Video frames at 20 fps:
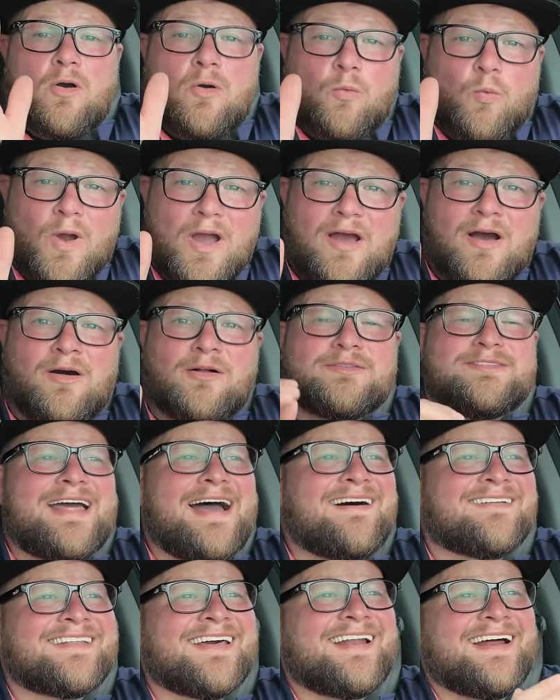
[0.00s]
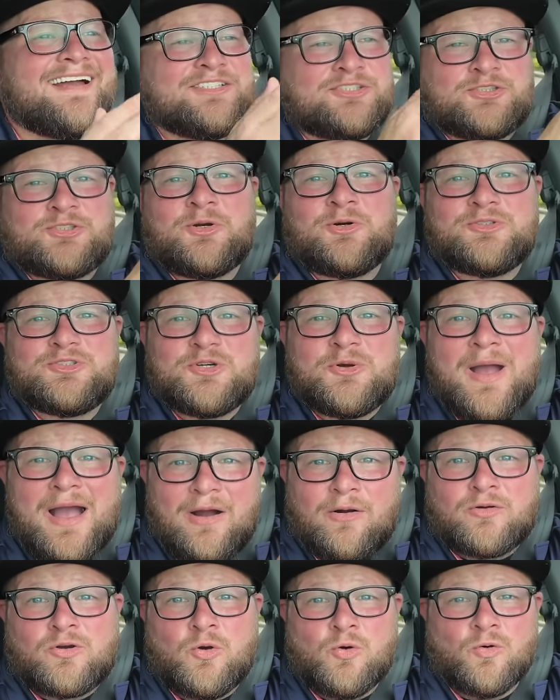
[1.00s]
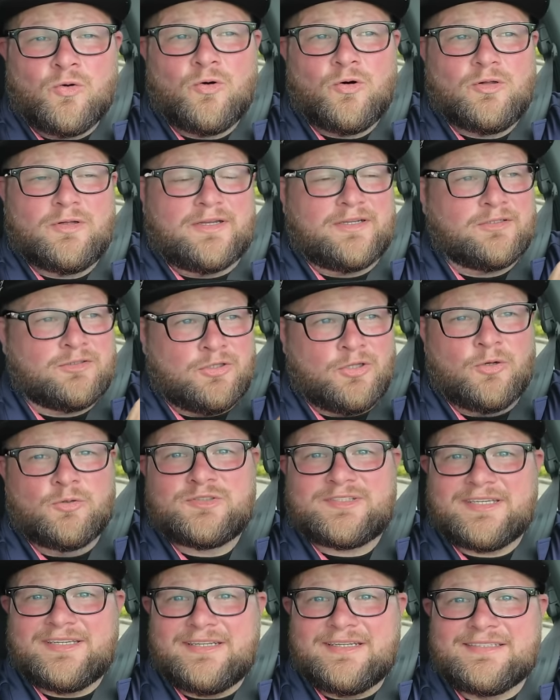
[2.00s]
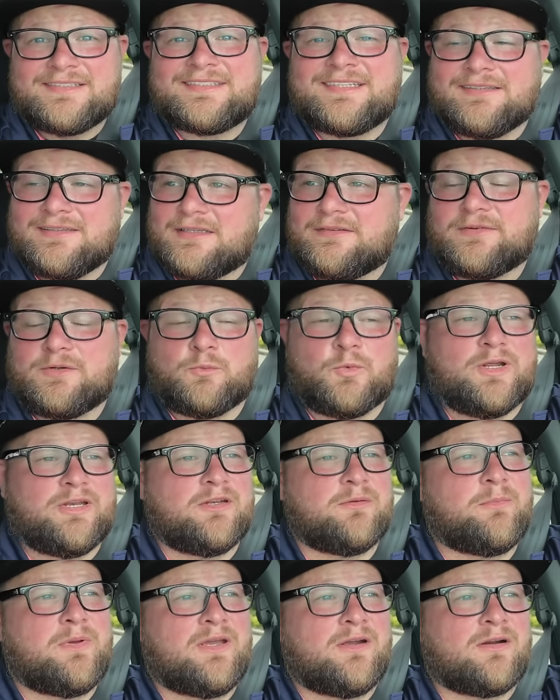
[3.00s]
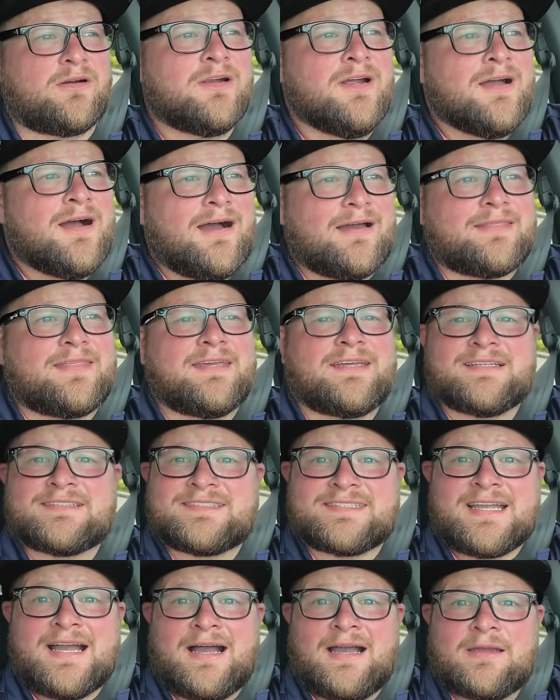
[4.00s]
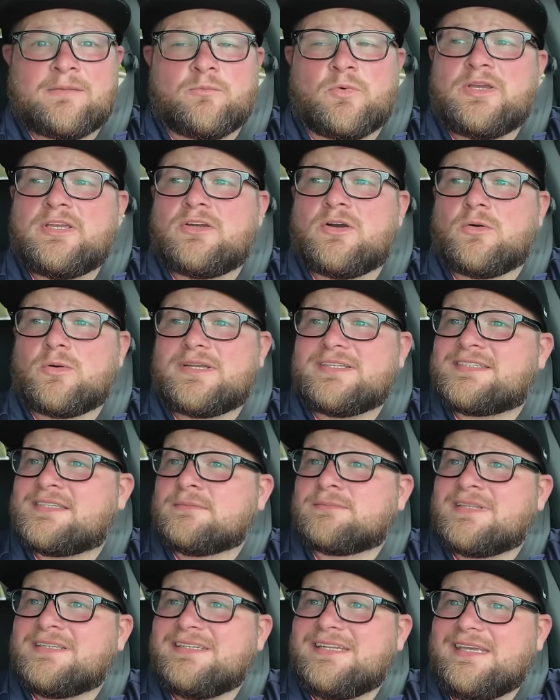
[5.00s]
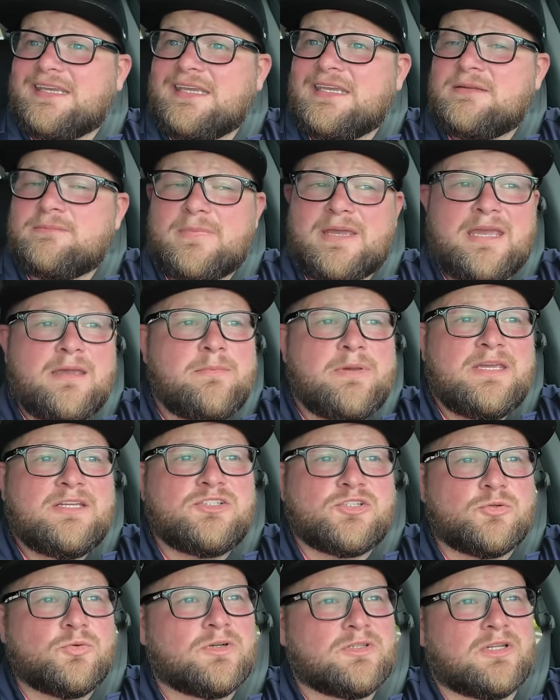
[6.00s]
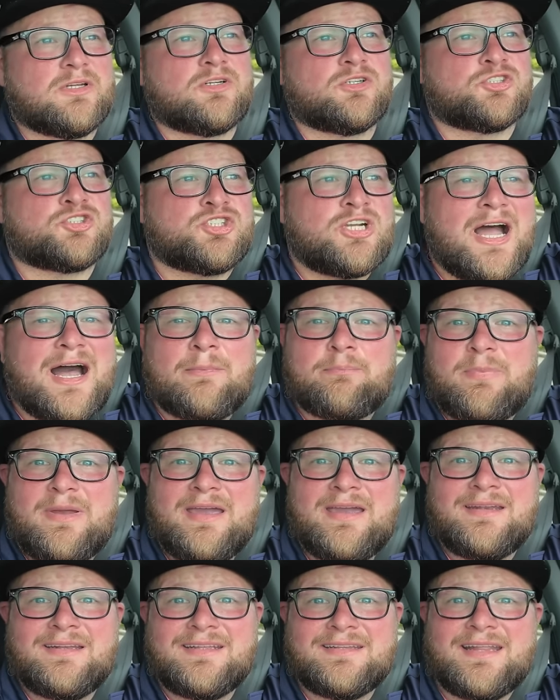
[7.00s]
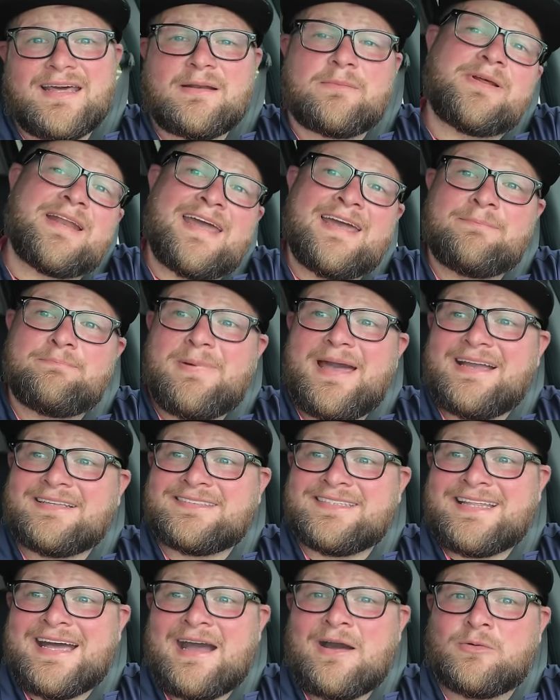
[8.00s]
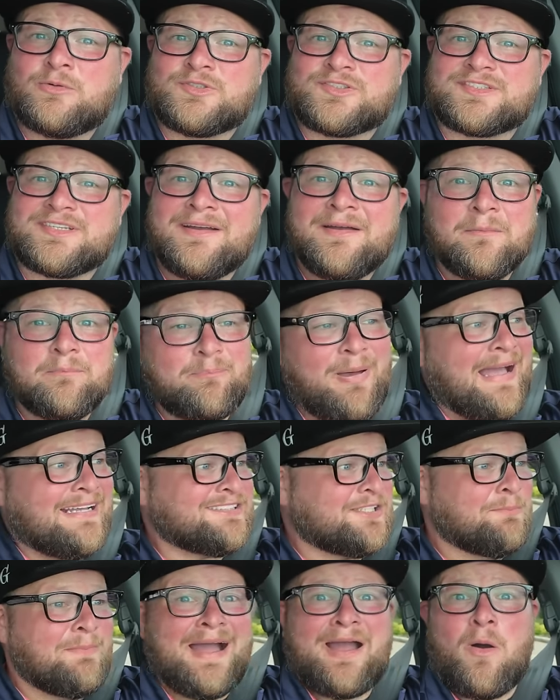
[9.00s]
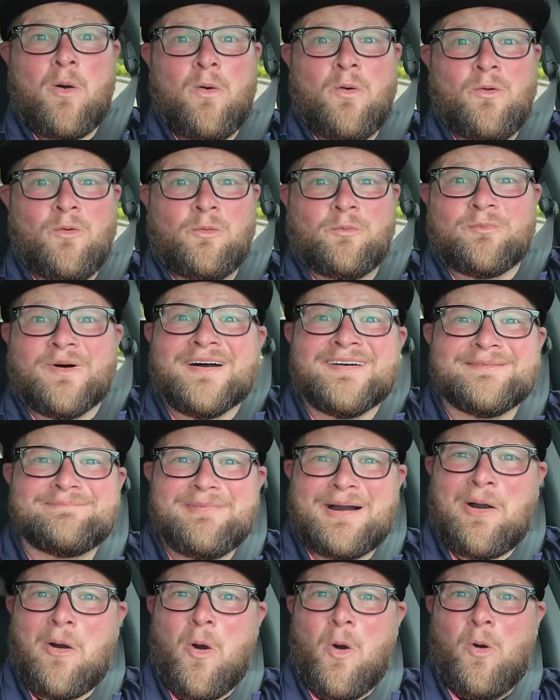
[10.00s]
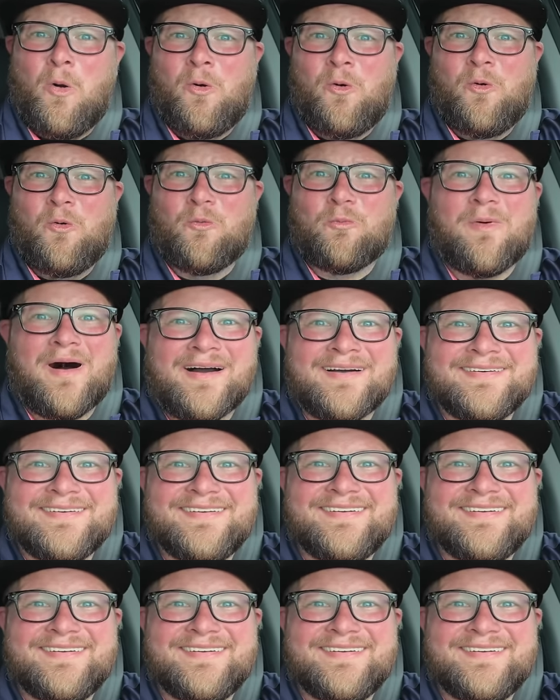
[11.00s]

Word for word: Well, now that I showed you how cool and close it is to live in Windermere, I think it's time we go get something to eat maybe, do a little shopping, and then I'm gonna head back to the house. Back to my home! My home!